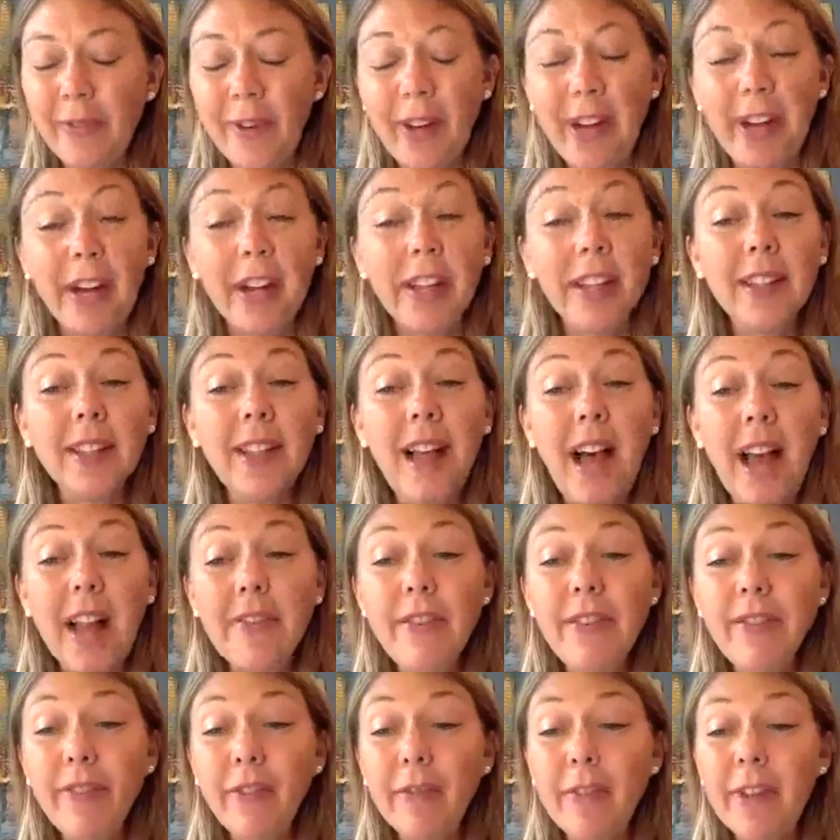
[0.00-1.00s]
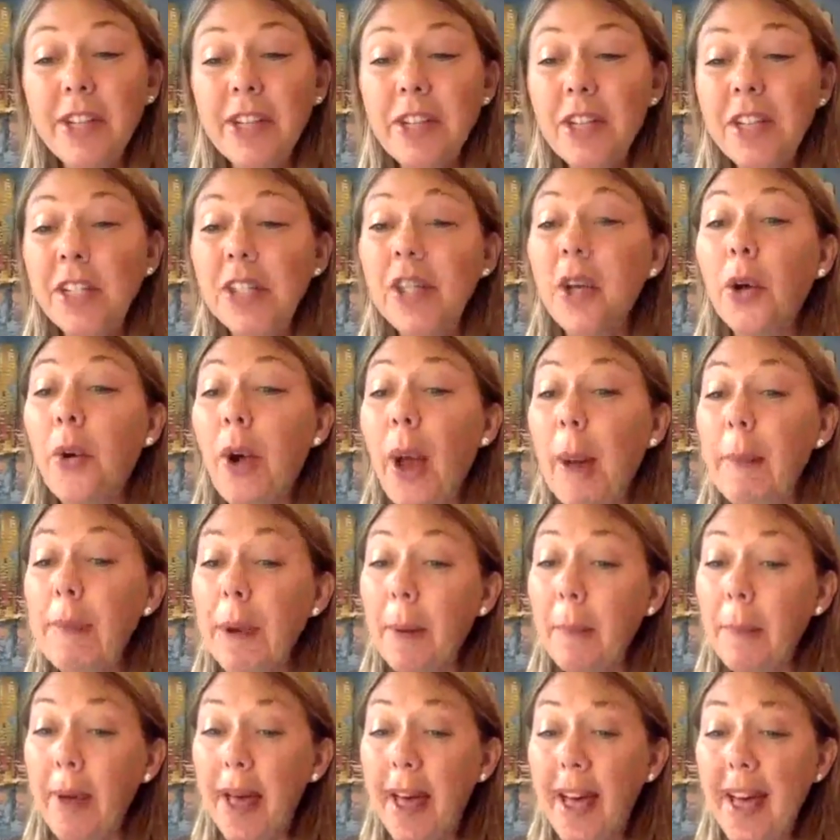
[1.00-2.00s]
We got a lot of information, so grab
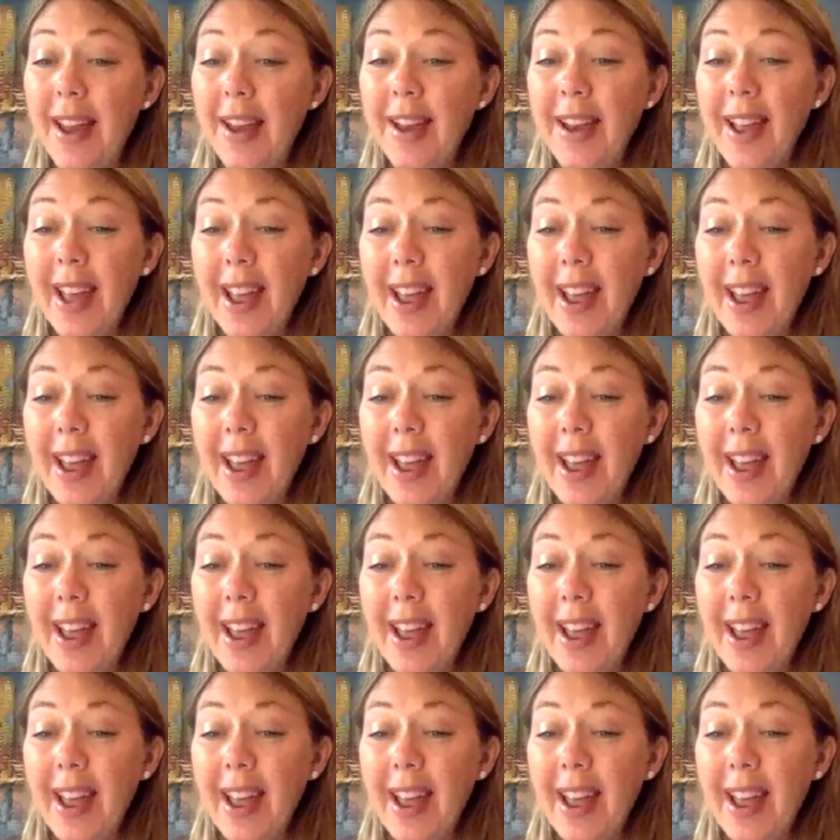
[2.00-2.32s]
your pen